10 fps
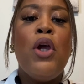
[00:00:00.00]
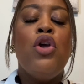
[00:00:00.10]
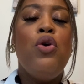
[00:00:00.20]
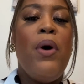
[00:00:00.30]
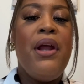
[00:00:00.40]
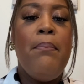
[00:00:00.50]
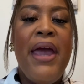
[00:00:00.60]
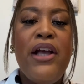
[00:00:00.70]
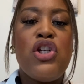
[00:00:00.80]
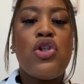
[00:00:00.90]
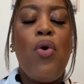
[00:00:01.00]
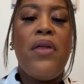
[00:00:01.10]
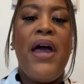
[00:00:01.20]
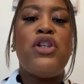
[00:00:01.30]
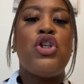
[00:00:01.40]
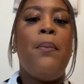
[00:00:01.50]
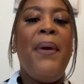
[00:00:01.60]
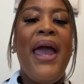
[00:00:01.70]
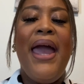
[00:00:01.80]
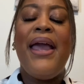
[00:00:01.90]
You want to make sure that you're
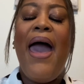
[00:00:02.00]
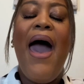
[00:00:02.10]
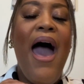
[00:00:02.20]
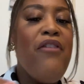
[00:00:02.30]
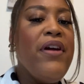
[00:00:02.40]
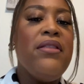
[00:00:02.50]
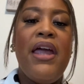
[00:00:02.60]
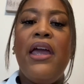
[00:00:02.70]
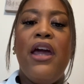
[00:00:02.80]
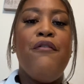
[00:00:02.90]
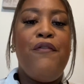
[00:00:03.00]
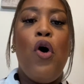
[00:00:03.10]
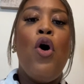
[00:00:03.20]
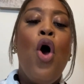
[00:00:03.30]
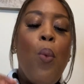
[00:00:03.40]
paying everything in full.